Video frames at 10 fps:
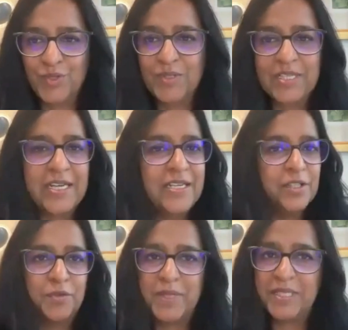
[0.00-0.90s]
So it's
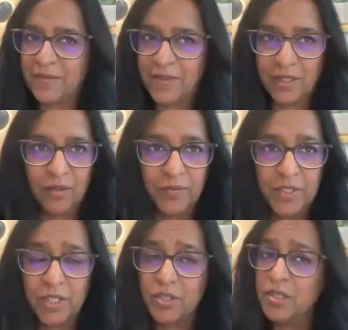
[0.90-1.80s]
easier for me to have that
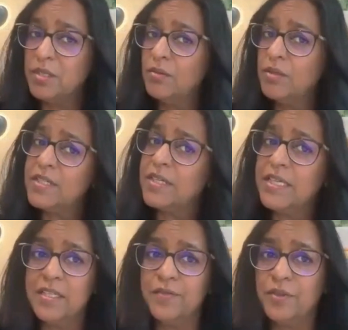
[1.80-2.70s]
conversation. It's not
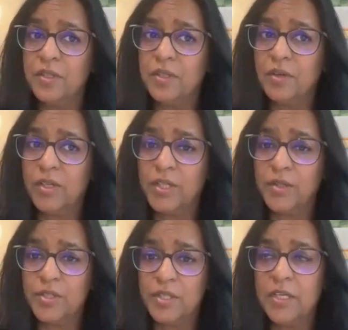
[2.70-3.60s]
necessarily easier for another
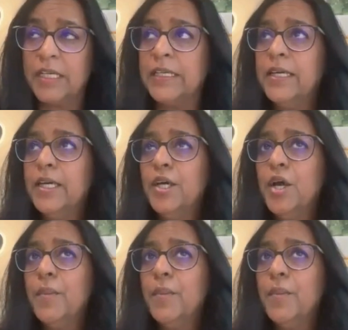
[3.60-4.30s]
colleague who's learning,